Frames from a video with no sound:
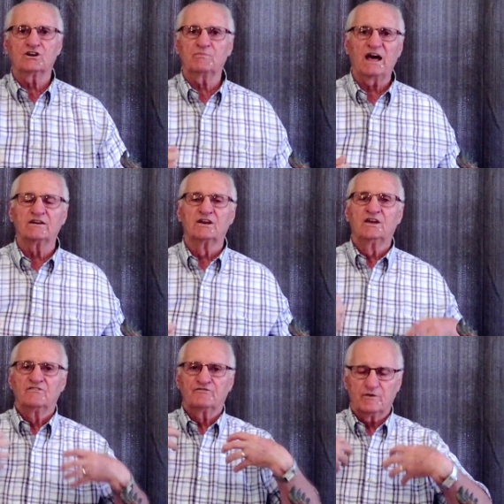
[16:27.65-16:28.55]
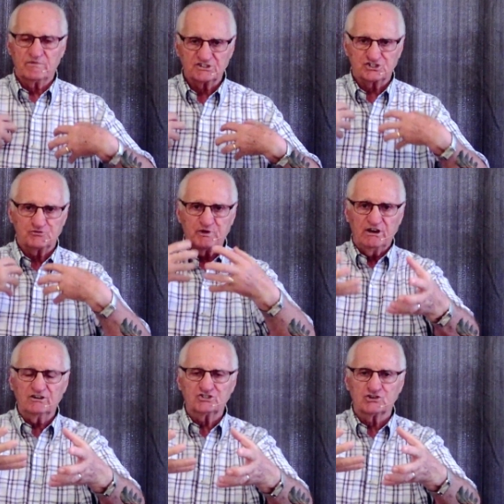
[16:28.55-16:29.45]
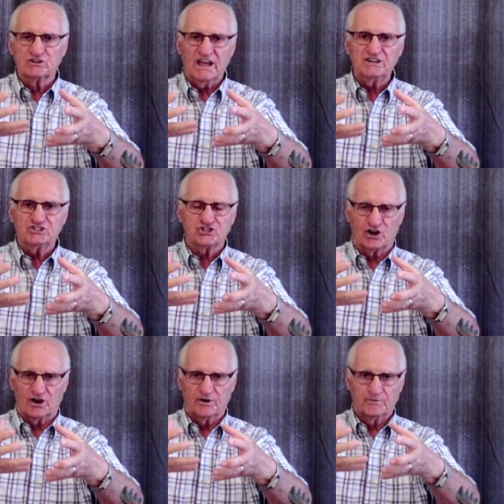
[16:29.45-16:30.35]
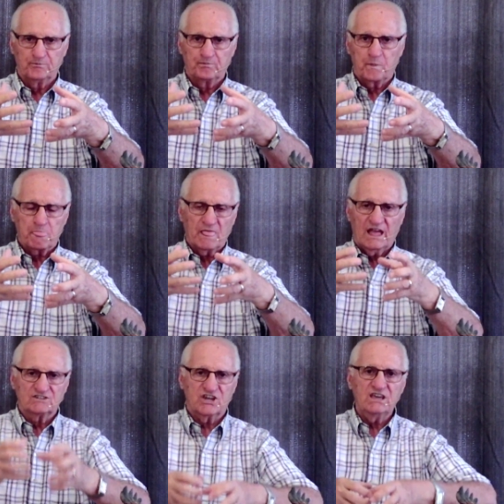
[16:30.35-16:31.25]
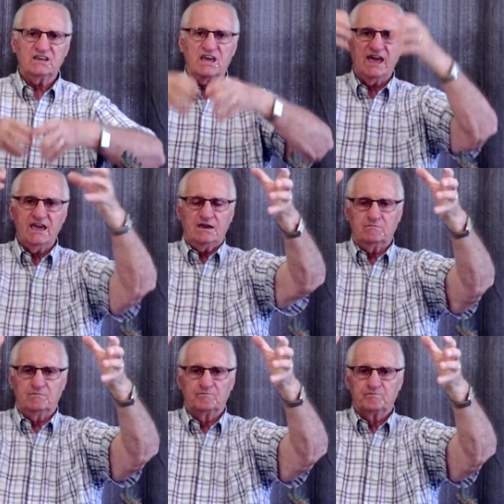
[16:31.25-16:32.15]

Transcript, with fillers: about from the spiritual nature as he came,